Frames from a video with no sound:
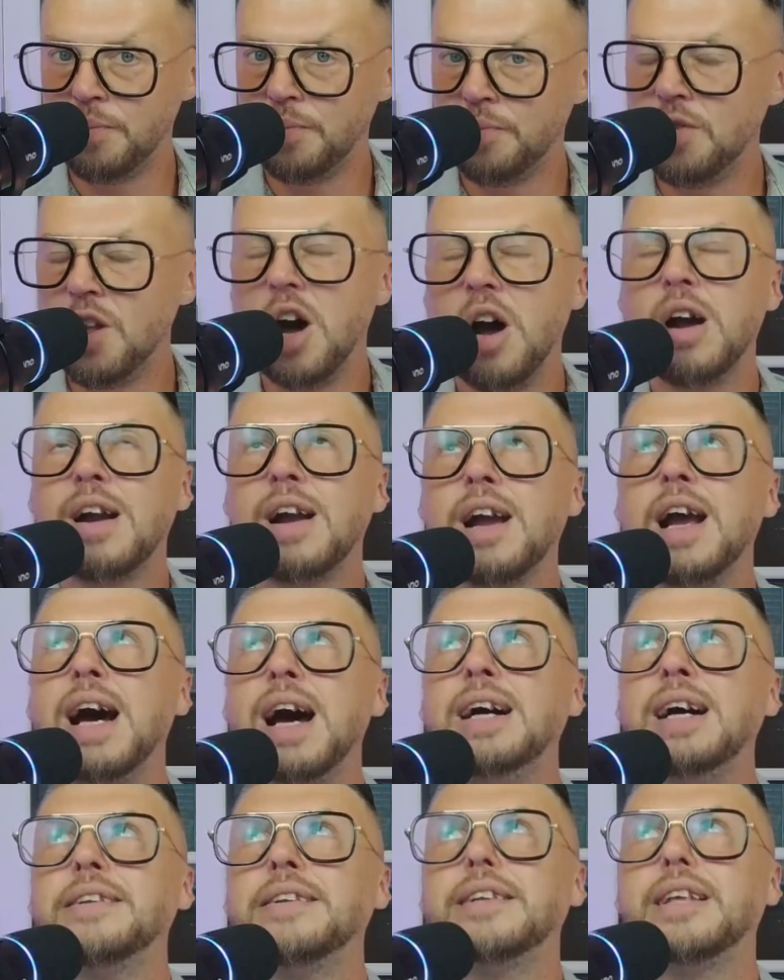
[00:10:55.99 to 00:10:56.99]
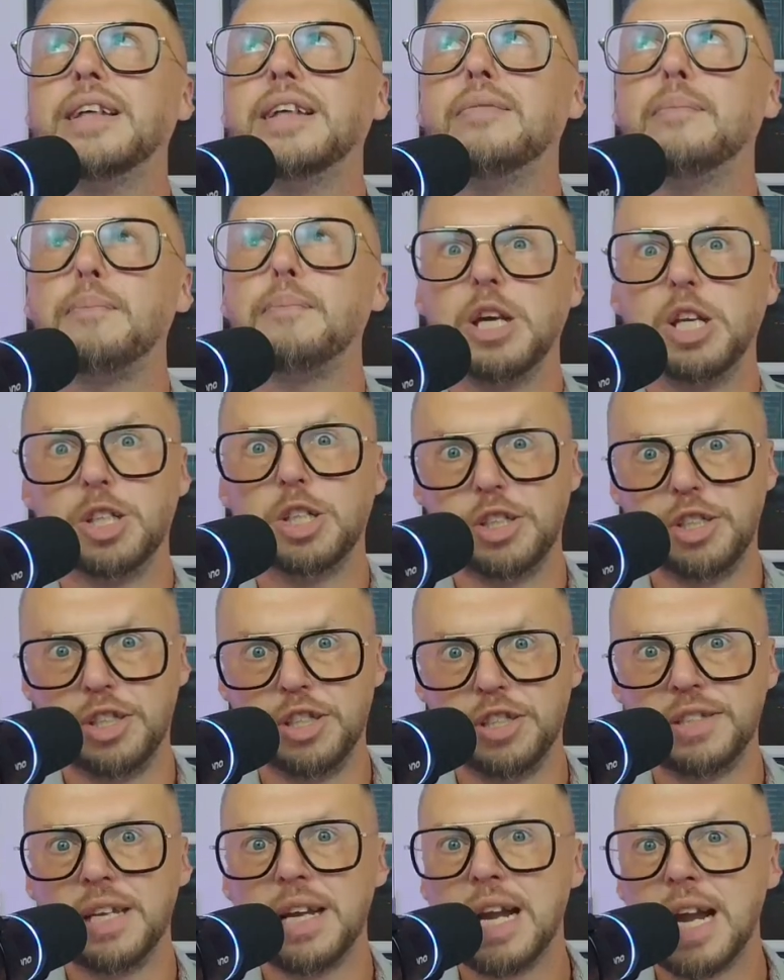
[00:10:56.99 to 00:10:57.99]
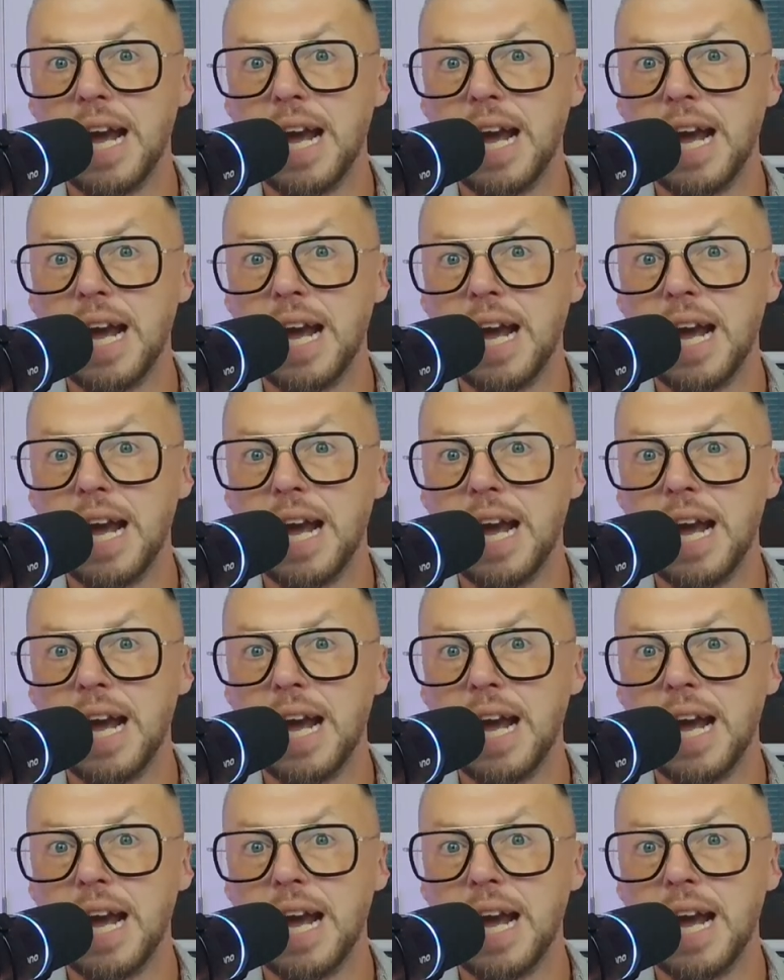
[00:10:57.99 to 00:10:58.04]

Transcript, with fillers: not content pillars,